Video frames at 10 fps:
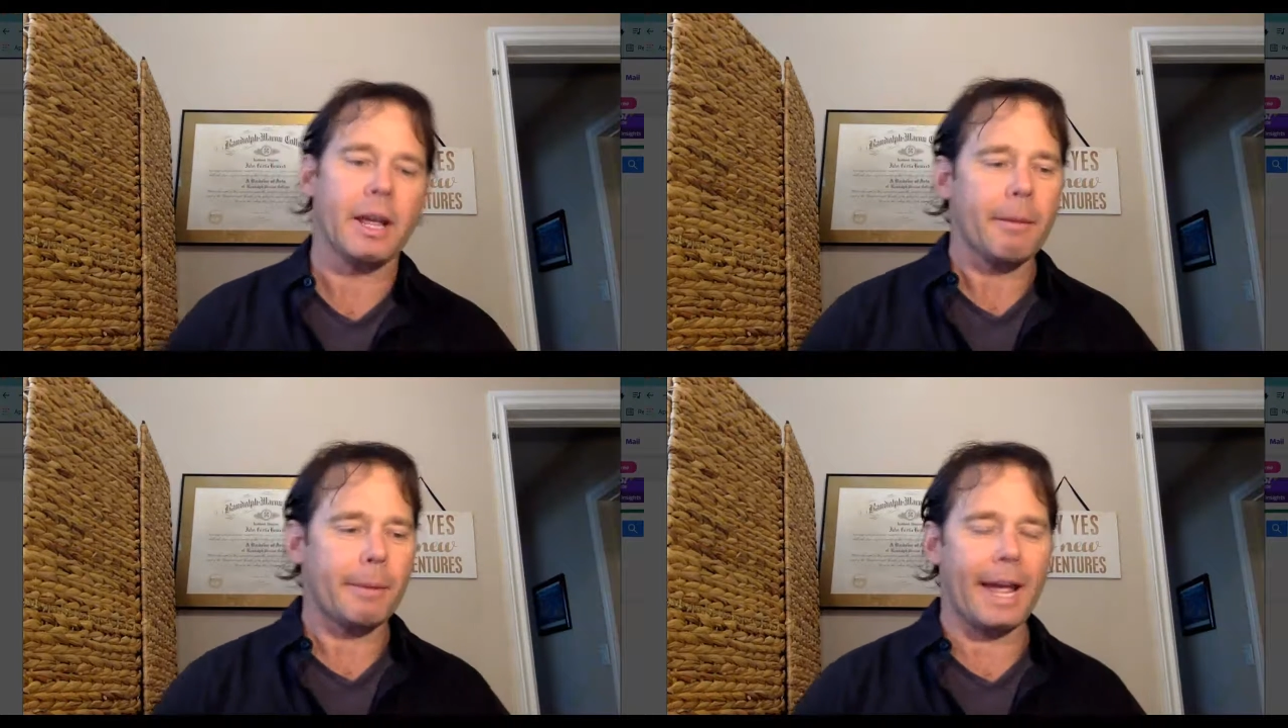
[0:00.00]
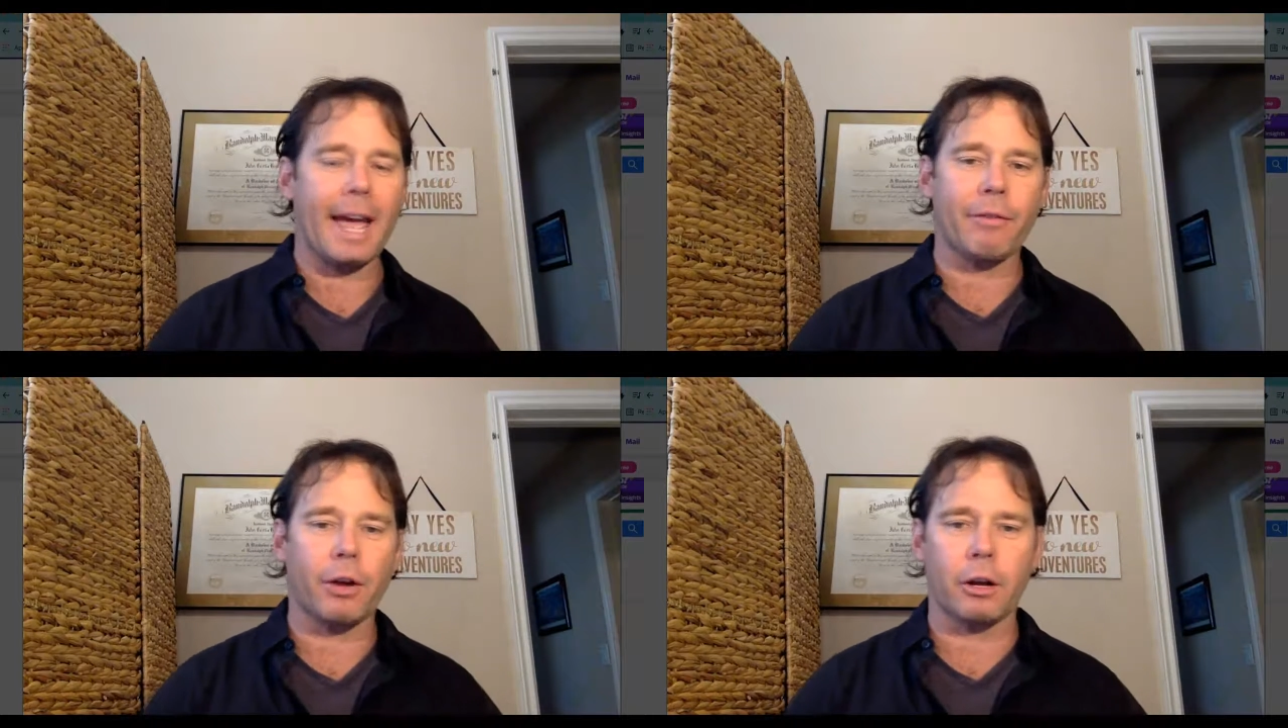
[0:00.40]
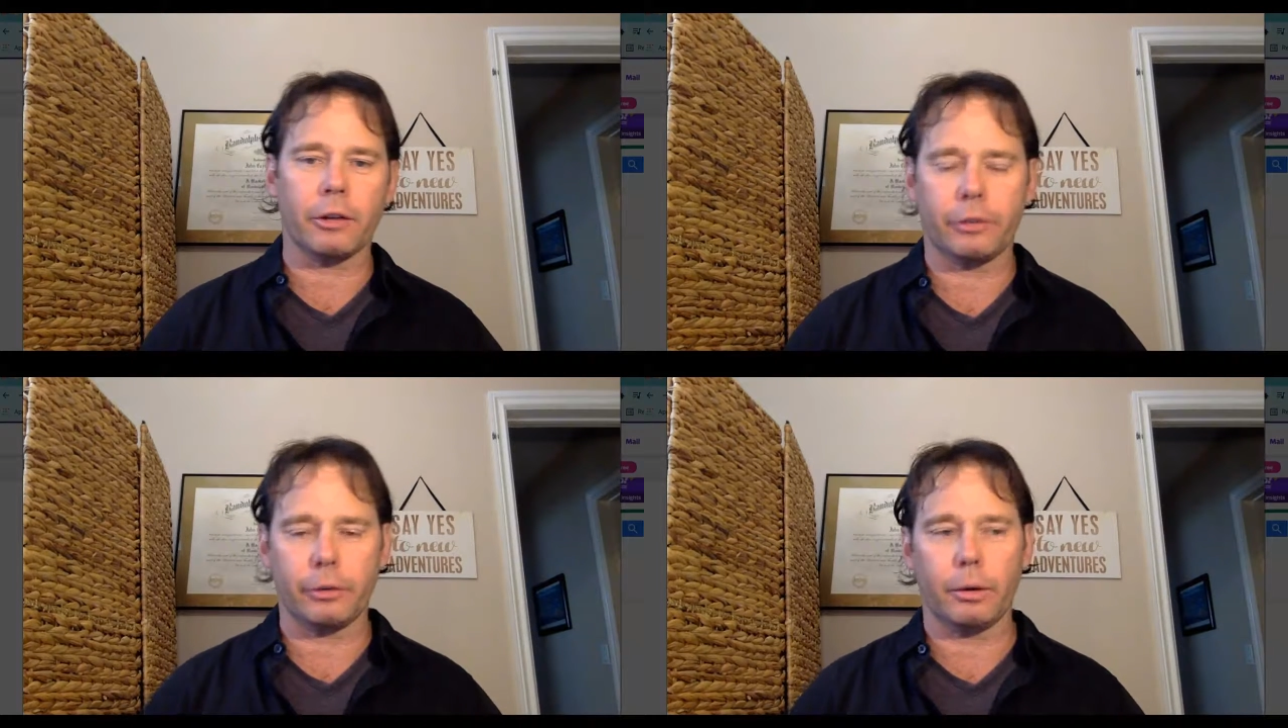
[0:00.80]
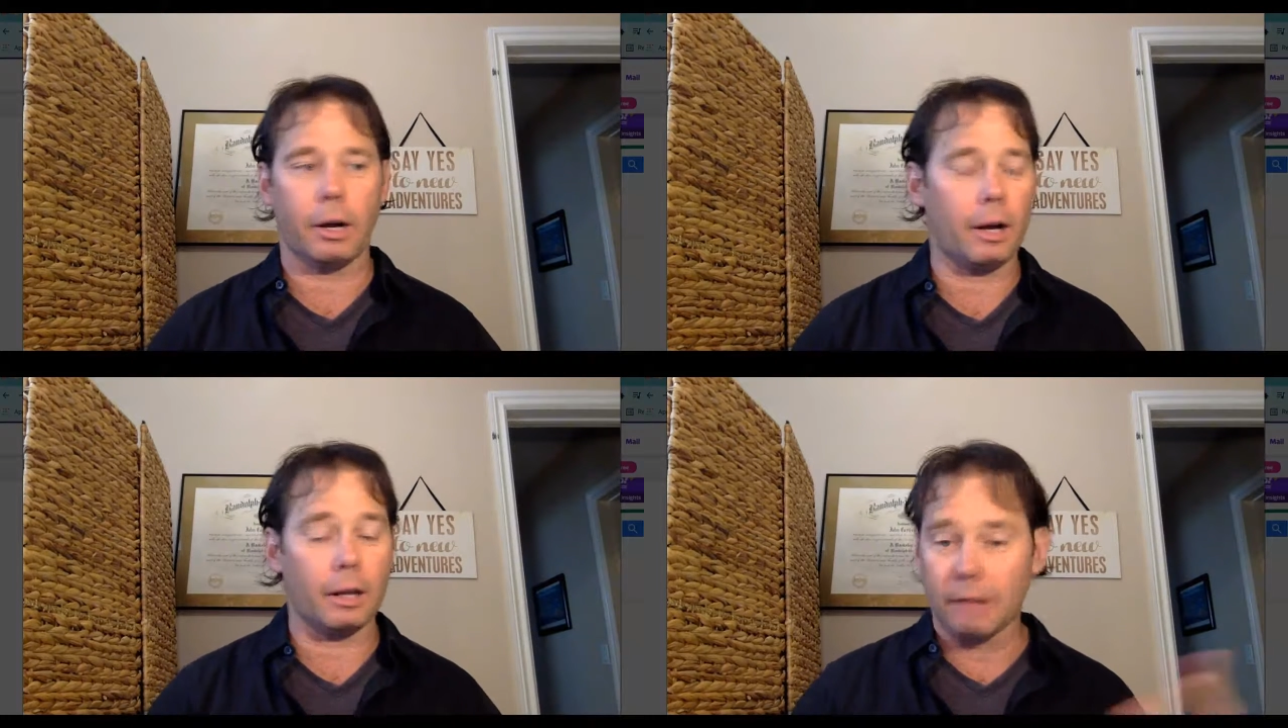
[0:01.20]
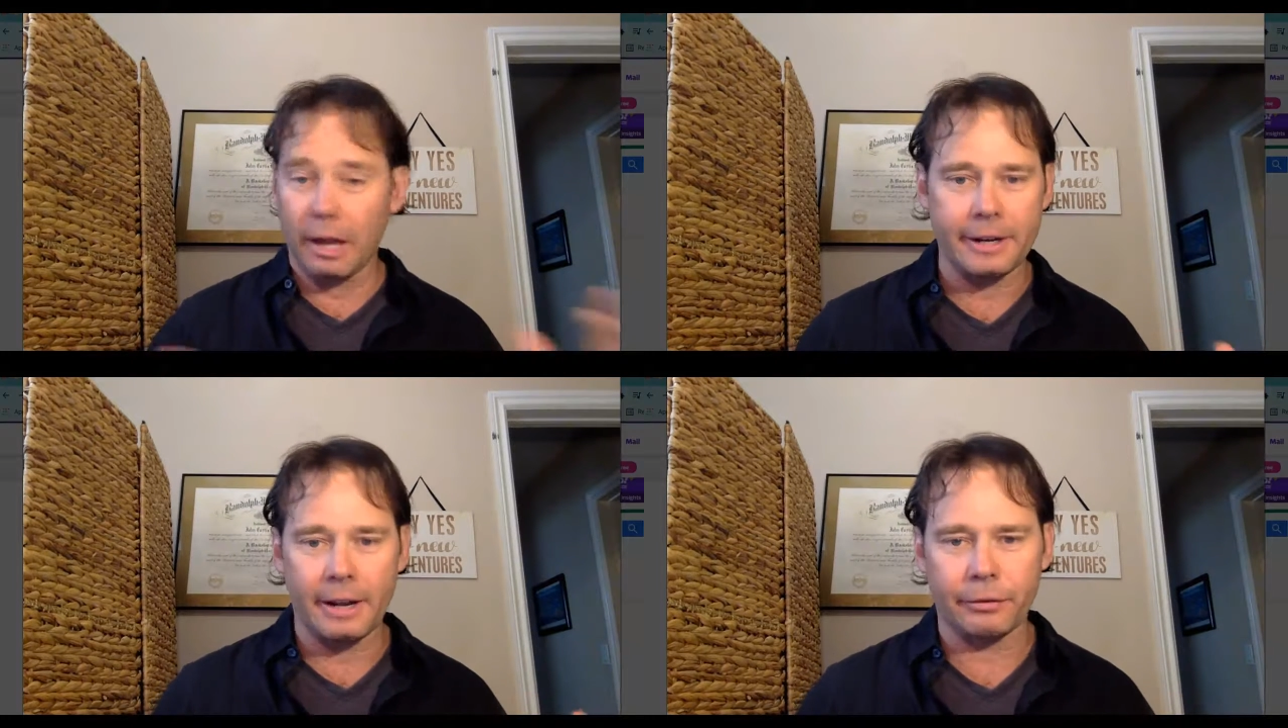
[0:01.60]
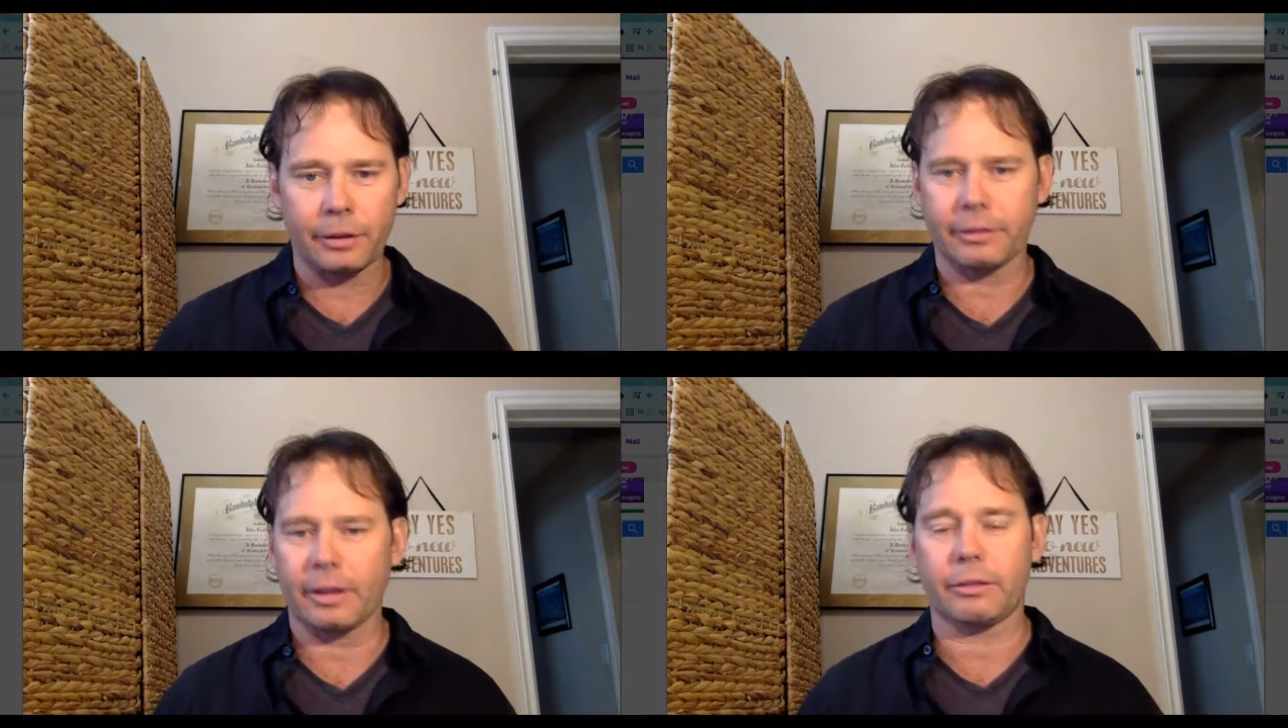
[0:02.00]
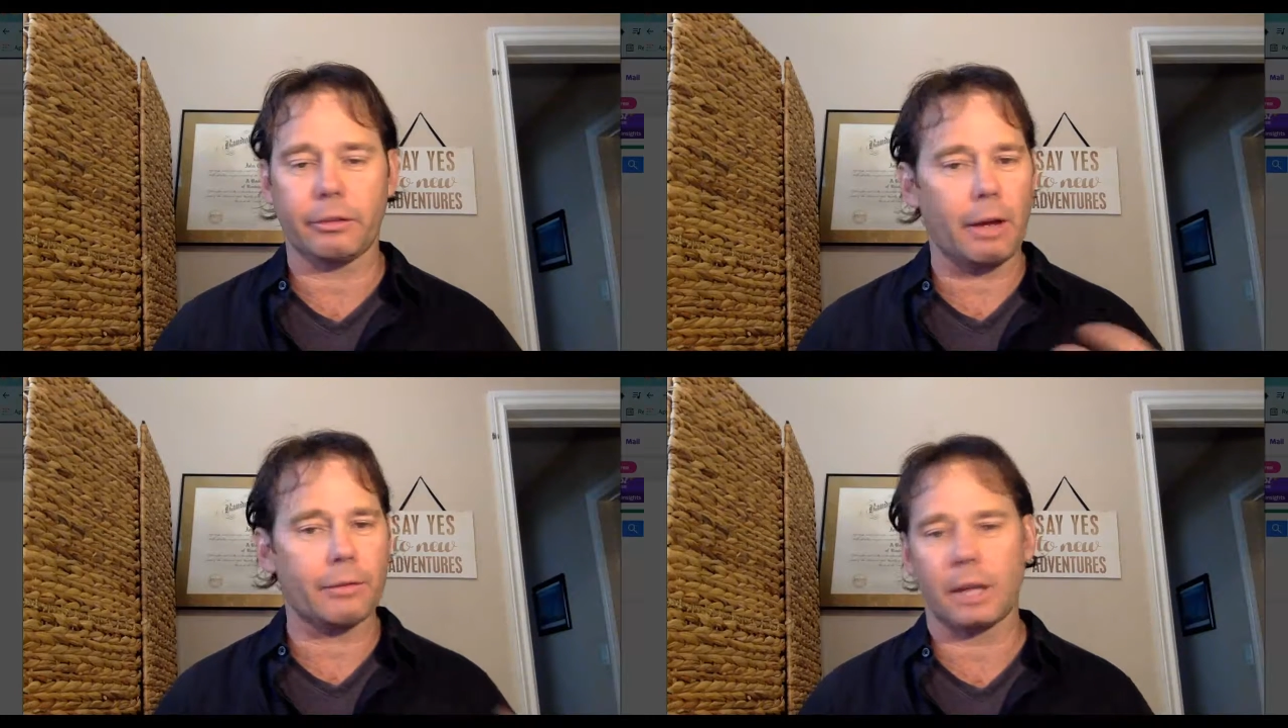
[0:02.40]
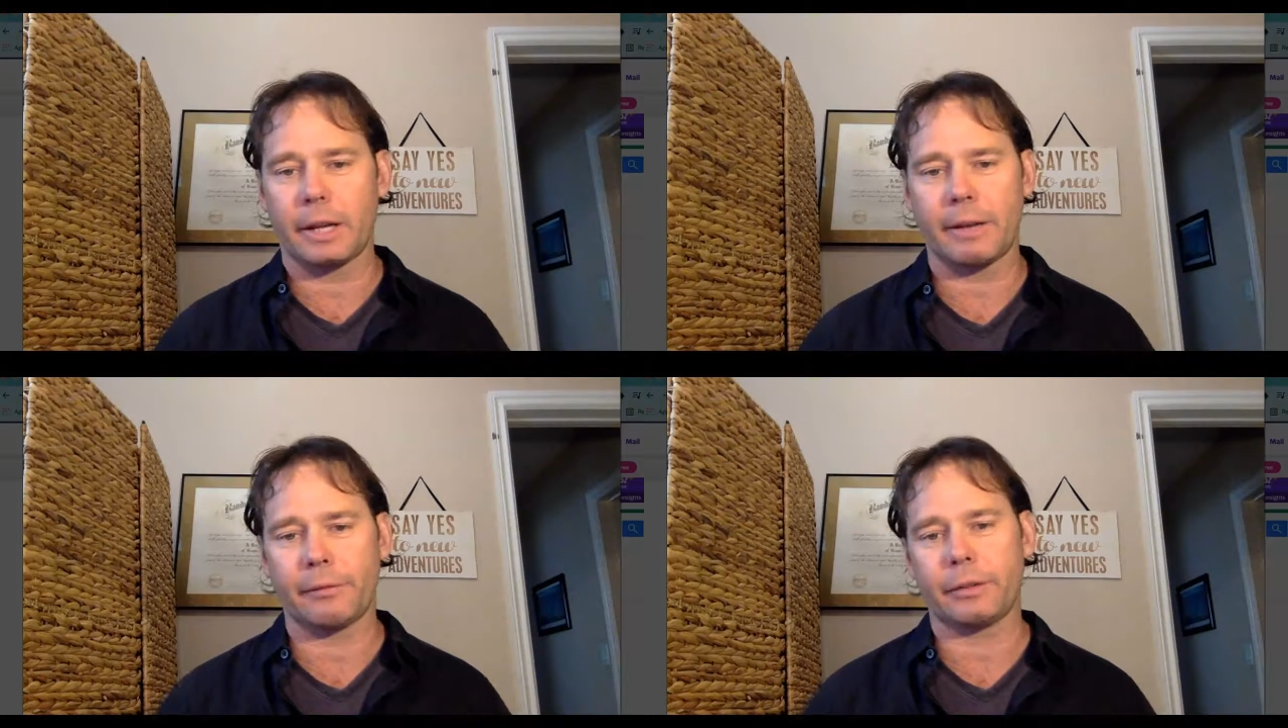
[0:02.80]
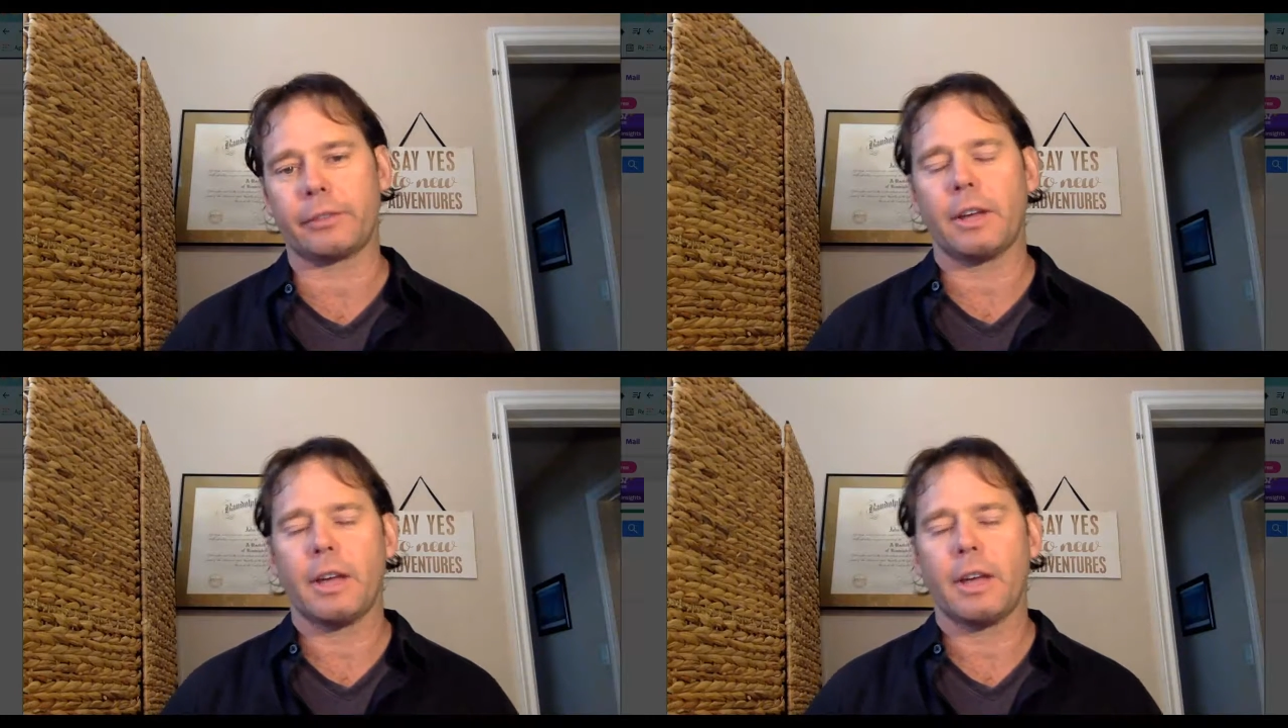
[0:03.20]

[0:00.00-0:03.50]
But I have hung on to a lot of Netflix. I still have a lot of Netflix.